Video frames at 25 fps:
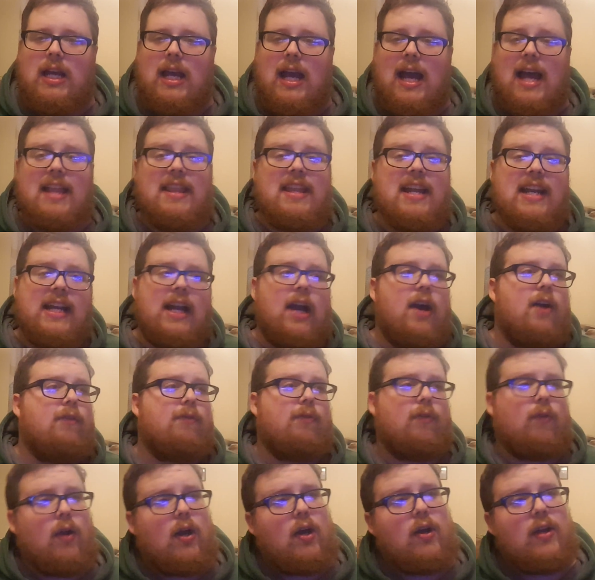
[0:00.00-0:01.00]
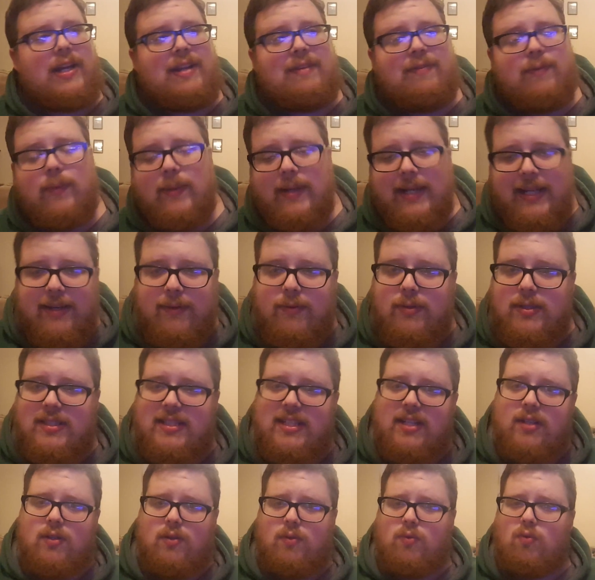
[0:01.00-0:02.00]
I think overall, even when he was
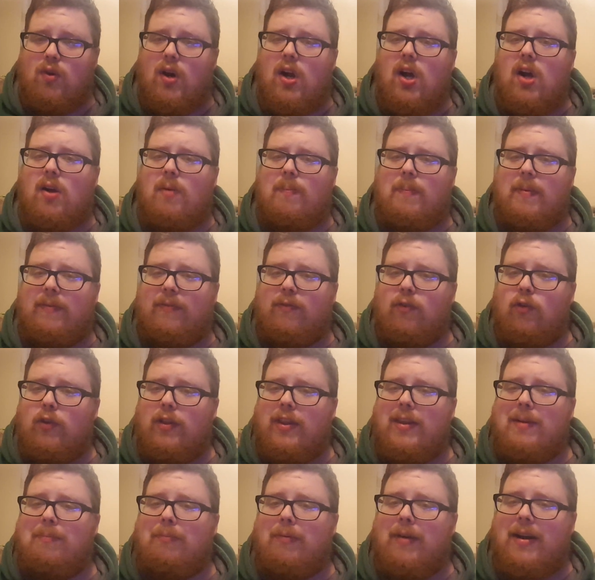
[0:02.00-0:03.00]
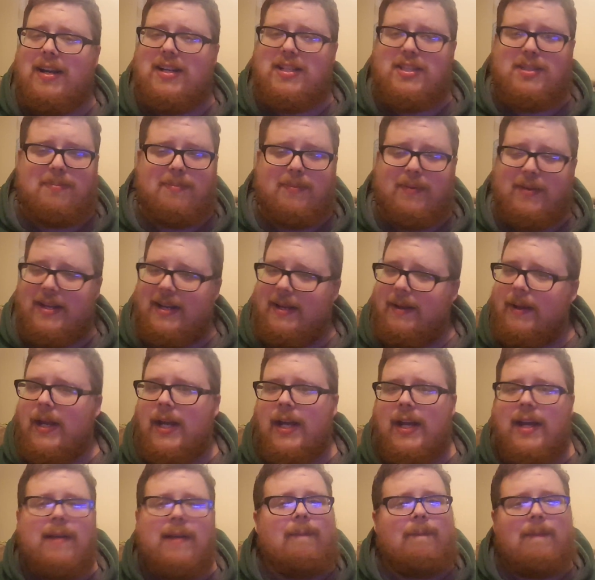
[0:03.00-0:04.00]
still on Raw before the brand split,
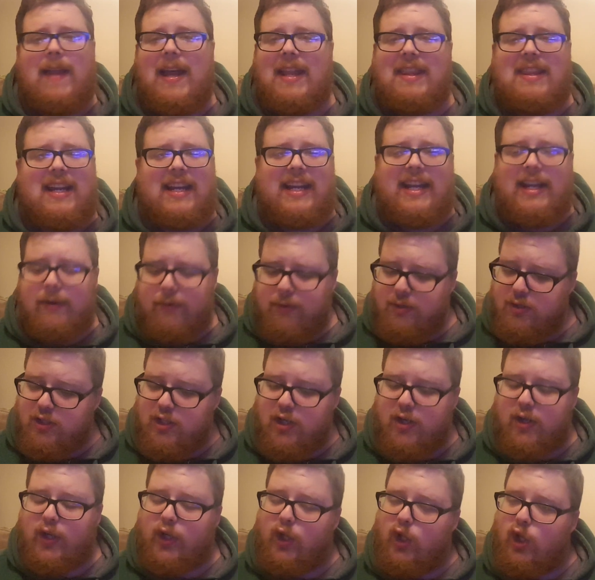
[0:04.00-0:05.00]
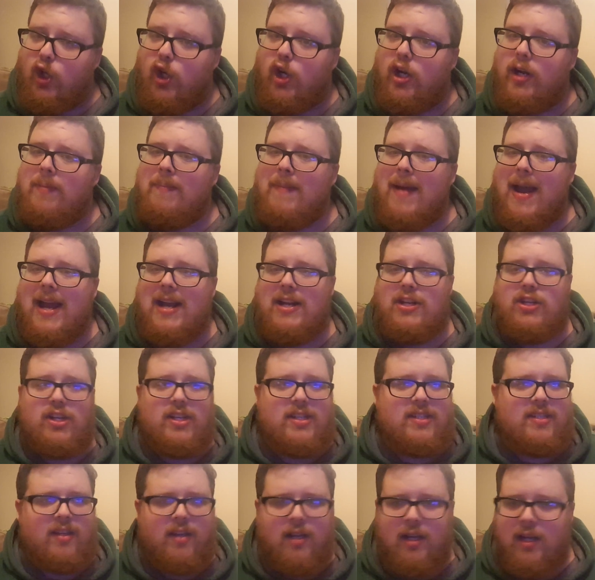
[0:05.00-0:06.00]
I think he was doing good
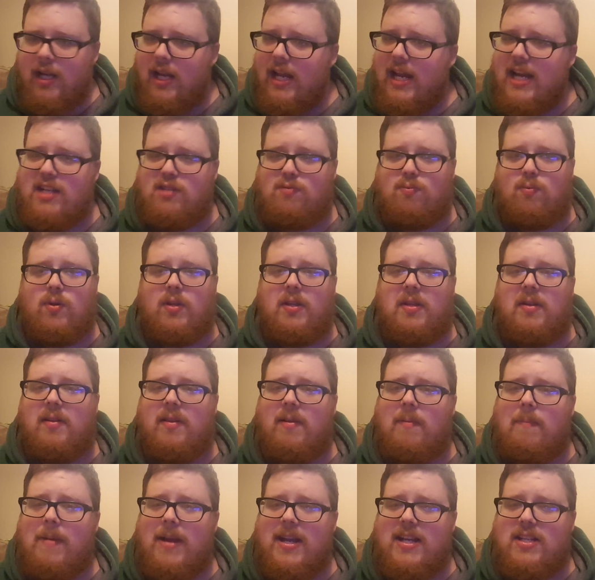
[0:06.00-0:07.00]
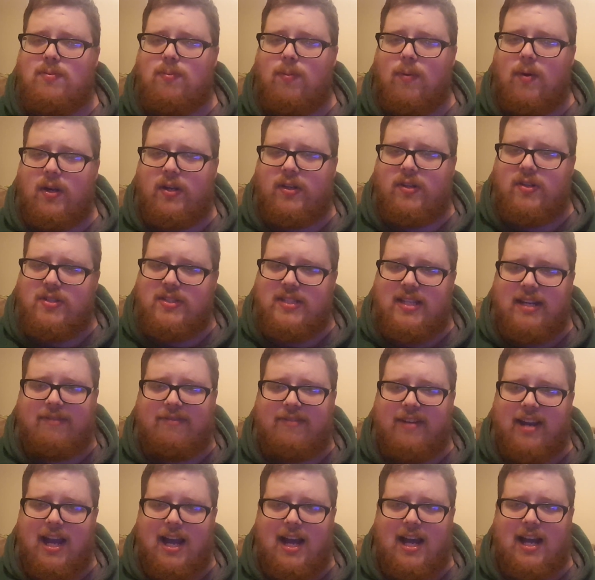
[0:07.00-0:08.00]
matches. He's one of the best workers
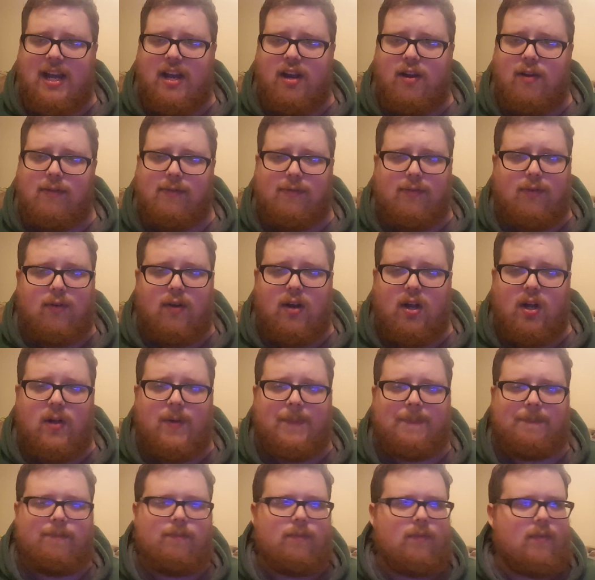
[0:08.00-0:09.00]
they've got overall.